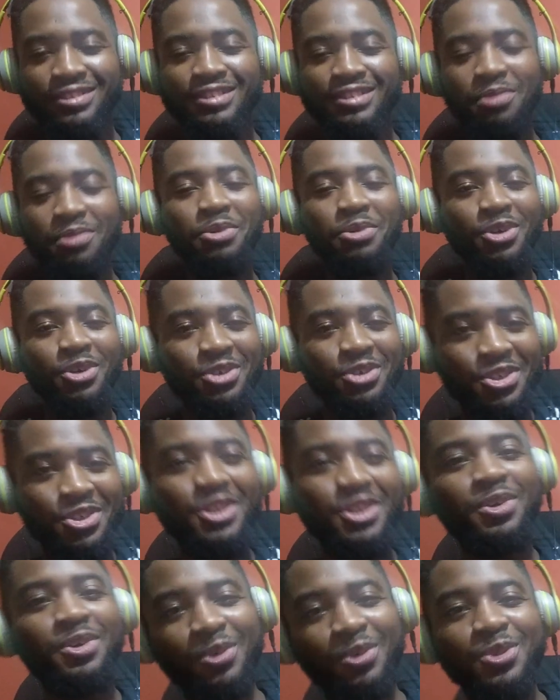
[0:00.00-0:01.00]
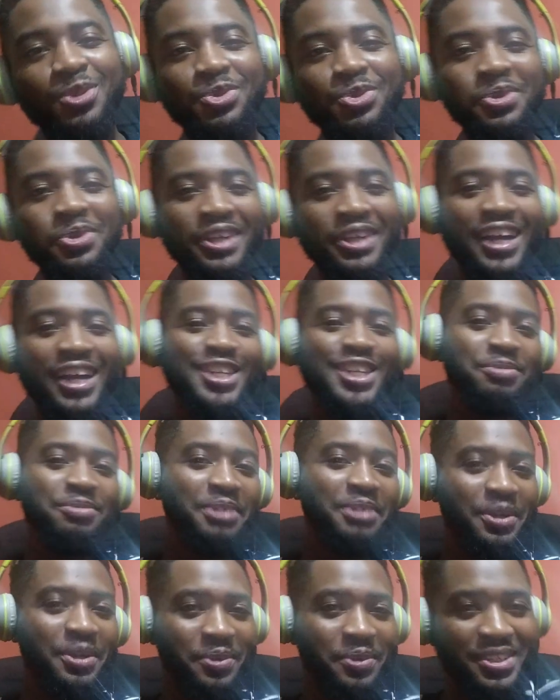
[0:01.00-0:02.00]
Typical shit that runs through a guy's
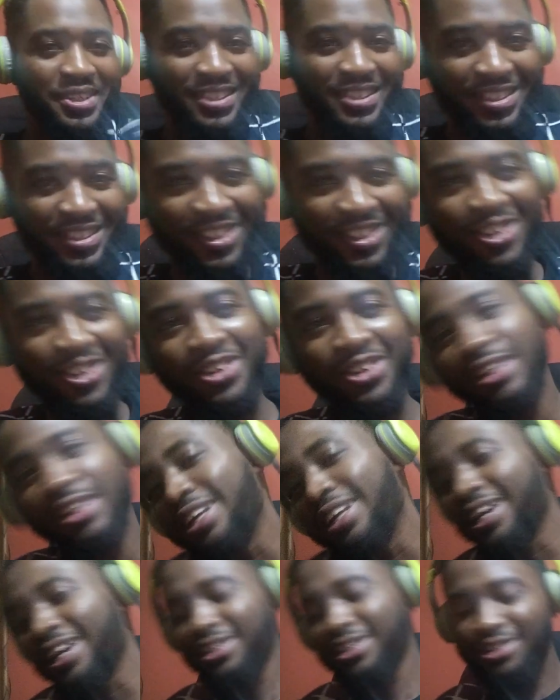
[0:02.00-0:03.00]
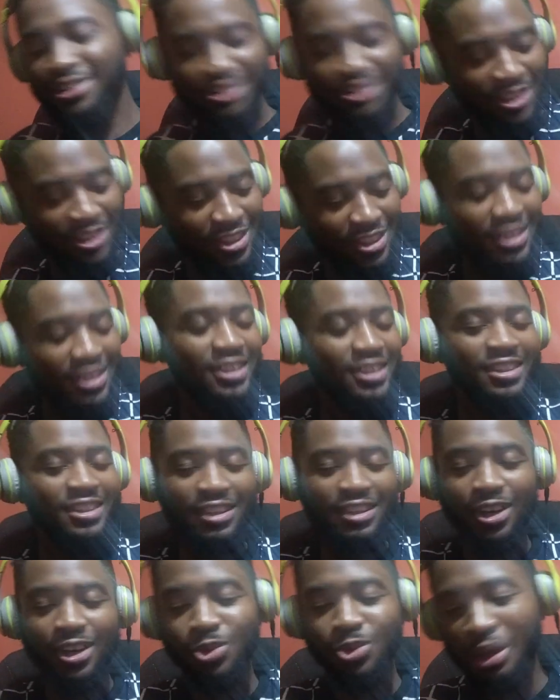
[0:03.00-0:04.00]
mind when he sees a girl he likes. He start
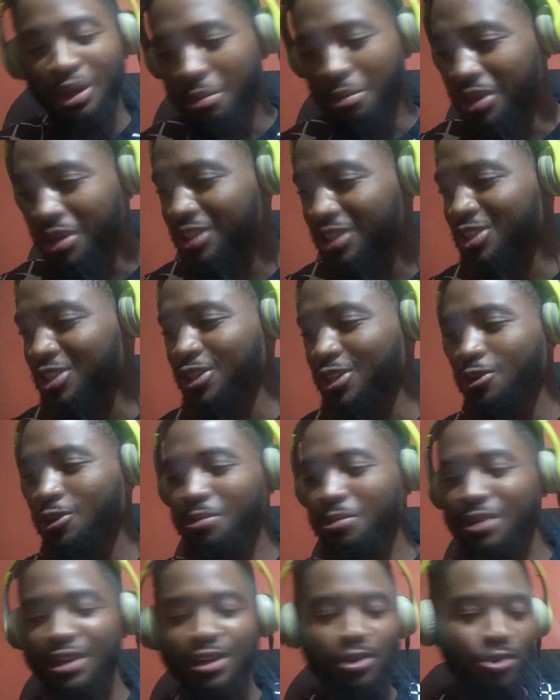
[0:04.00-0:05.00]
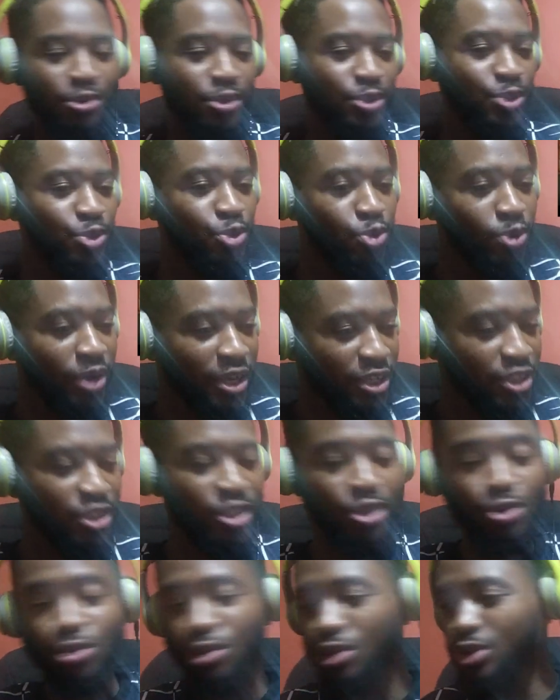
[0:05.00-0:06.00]
thinking, how do I make this girl mine? What do I
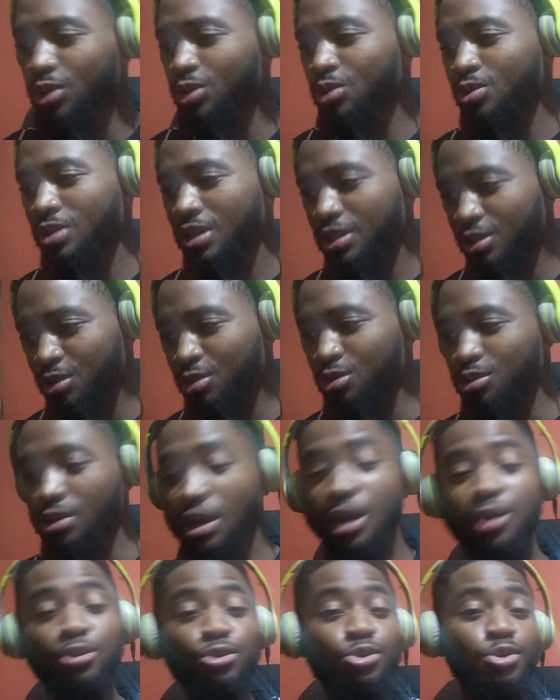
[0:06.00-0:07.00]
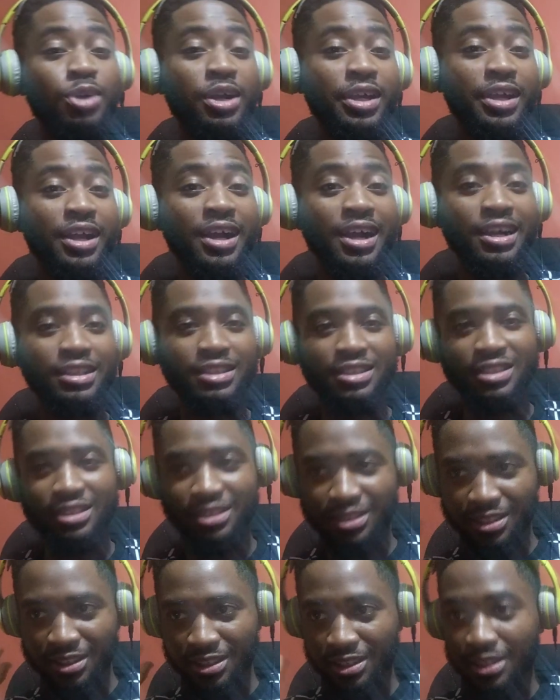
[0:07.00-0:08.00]
say? What do I do? How do I act?
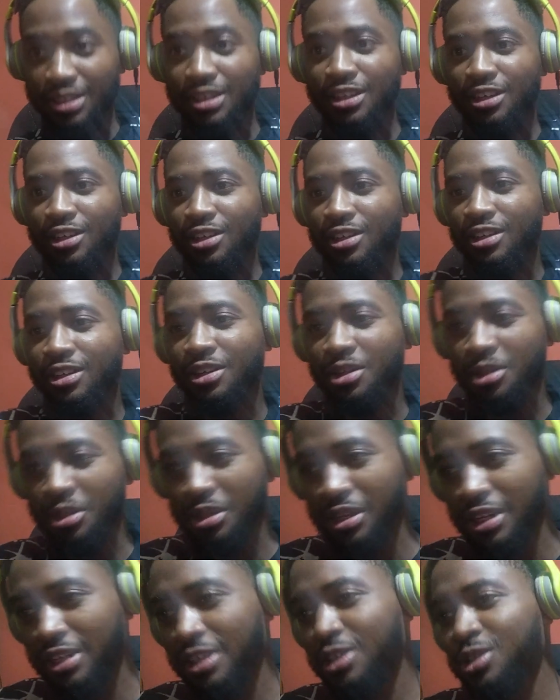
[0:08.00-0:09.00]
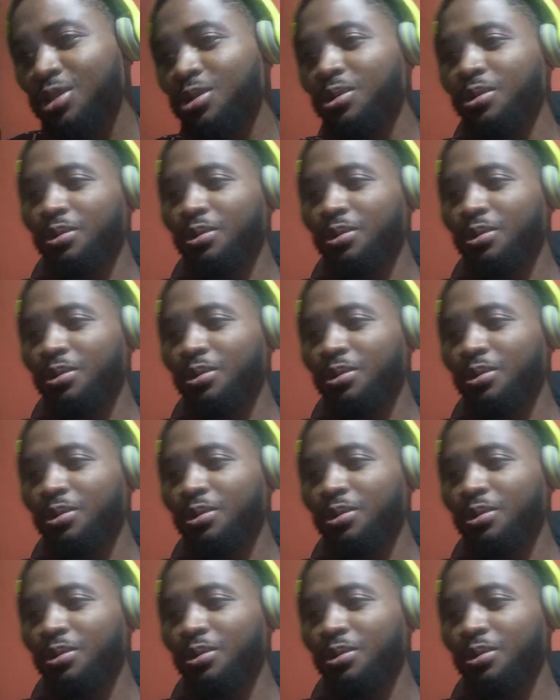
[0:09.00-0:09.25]
Alright, let's go.